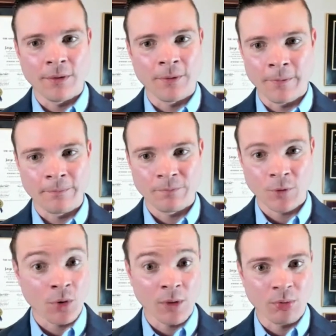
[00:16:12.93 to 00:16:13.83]

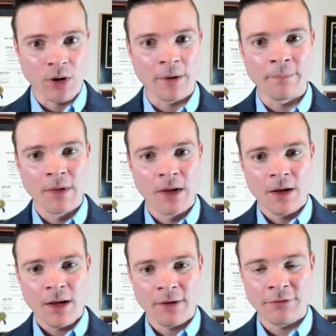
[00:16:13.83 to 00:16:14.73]
or abroad
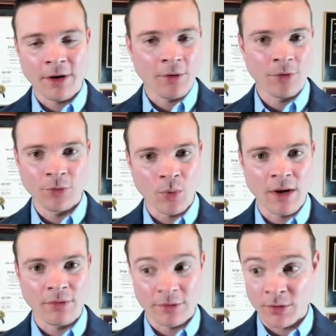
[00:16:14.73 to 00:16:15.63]
and file those waivers.